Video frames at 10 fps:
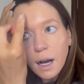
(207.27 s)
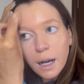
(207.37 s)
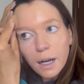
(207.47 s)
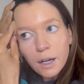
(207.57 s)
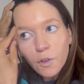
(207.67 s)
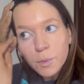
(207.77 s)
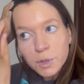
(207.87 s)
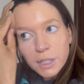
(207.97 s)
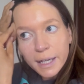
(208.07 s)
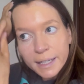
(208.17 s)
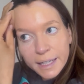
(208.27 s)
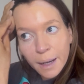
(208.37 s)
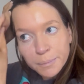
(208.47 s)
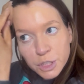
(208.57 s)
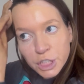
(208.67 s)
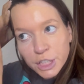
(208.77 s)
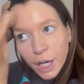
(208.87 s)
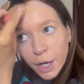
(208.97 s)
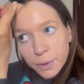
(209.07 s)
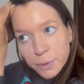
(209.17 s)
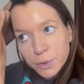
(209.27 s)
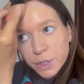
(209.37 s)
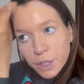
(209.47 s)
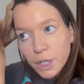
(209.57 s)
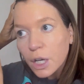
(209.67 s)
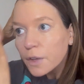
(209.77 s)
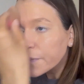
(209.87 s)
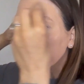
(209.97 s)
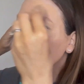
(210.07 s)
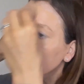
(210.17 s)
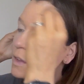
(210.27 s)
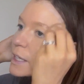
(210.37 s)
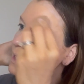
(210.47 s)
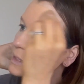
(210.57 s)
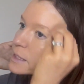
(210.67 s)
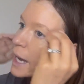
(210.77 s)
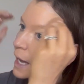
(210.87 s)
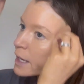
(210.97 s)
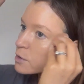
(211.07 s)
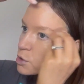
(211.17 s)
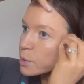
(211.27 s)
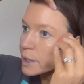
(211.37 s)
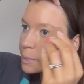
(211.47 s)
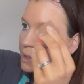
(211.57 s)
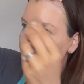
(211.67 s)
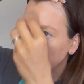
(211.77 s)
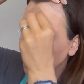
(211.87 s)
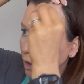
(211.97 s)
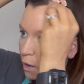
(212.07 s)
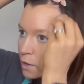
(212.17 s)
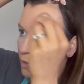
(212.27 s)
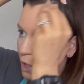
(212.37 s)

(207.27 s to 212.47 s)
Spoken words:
I got them under like a Namshi code. I think I got like 10 or 20% off.